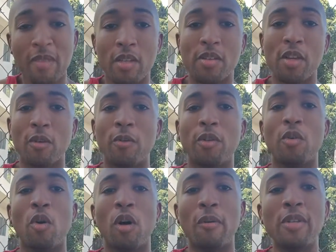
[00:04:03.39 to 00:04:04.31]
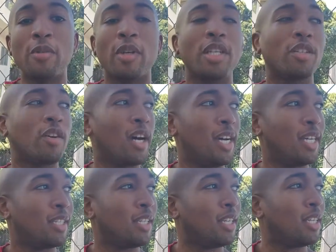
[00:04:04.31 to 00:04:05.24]
So you always want to
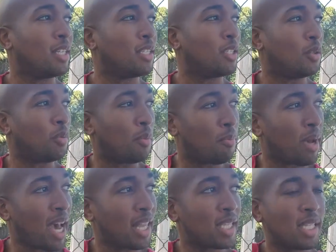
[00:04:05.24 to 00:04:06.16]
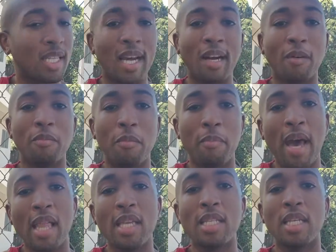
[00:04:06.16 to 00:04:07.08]
try to balance it
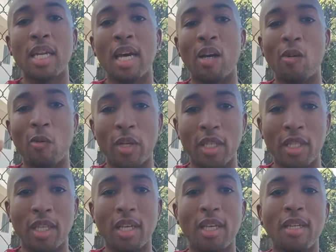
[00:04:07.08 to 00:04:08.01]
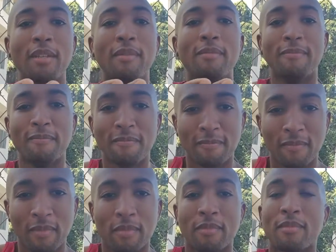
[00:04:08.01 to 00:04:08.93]
out with,
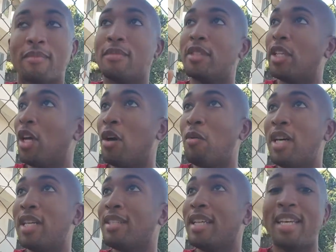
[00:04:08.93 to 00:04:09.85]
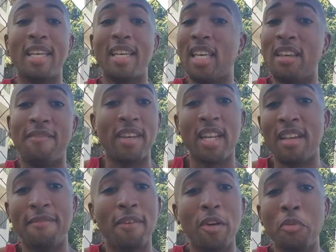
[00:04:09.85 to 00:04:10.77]
you know what? If it
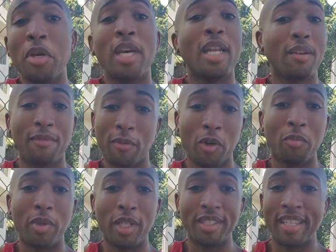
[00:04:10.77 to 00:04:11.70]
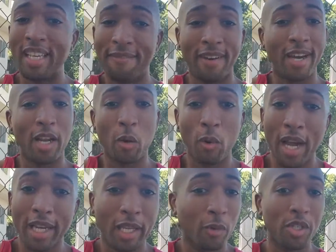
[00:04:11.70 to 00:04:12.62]
ain't for me, it ain't for me. If I ain't
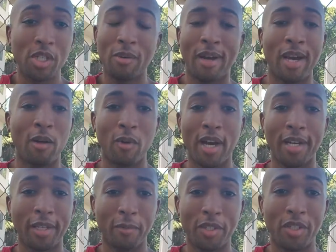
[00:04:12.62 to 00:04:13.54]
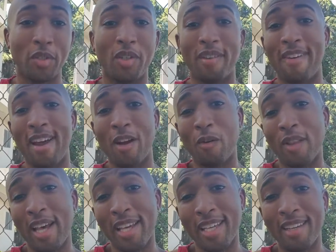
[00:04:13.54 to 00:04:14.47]
rocking with you, I ain't rocking with you. If I don't
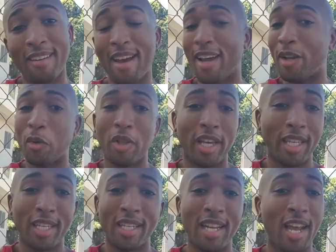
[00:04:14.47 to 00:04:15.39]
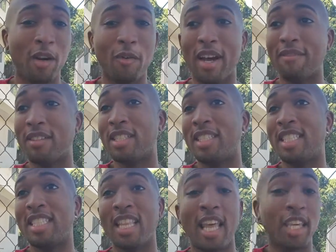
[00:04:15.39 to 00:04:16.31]
like it, I don't like it. I don't have to
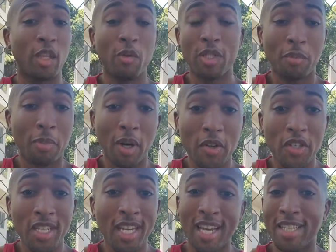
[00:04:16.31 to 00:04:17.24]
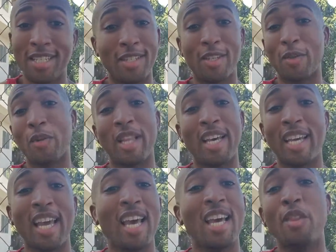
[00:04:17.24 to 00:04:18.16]
dislike you as a person. I just don't
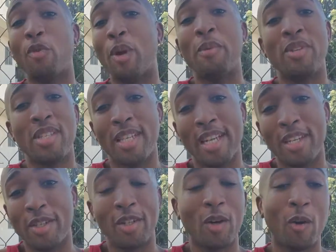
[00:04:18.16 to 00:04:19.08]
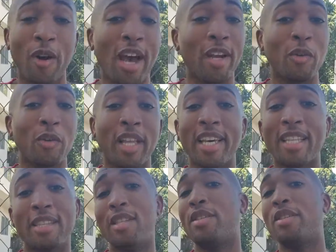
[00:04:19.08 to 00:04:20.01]
like the representation, or I don't
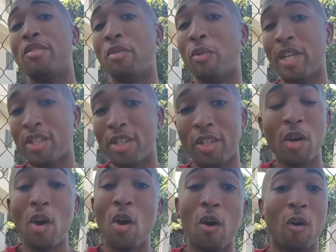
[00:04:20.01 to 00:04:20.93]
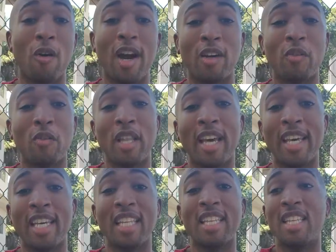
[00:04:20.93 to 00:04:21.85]
like the situation, or I don't
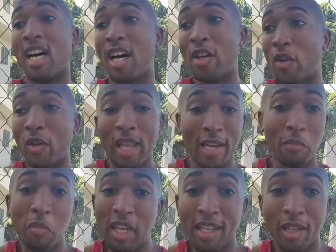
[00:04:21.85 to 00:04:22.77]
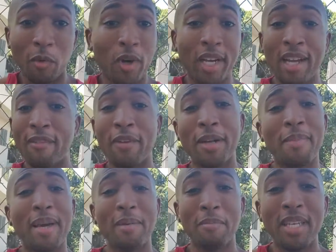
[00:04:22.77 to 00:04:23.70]
like the underlying meaning. Whatever it
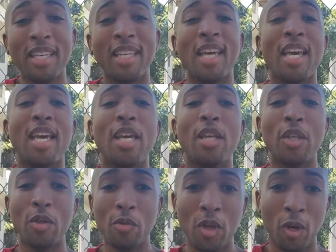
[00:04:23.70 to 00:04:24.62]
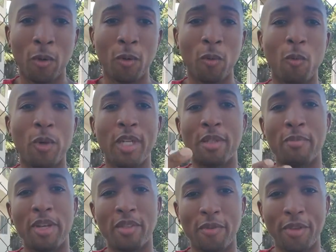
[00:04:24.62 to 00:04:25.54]
might be, you know what is
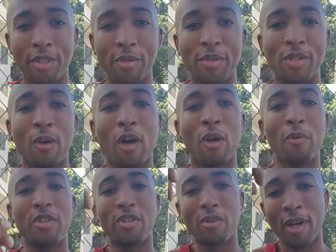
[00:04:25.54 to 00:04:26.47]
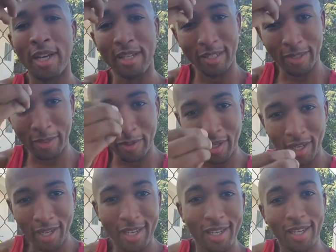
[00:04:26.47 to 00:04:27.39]
best for you. So I always try to
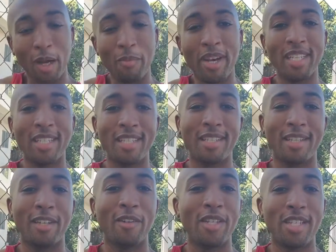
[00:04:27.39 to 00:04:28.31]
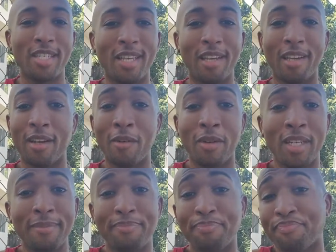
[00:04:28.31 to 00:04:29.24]
come back to center and just say, you know what?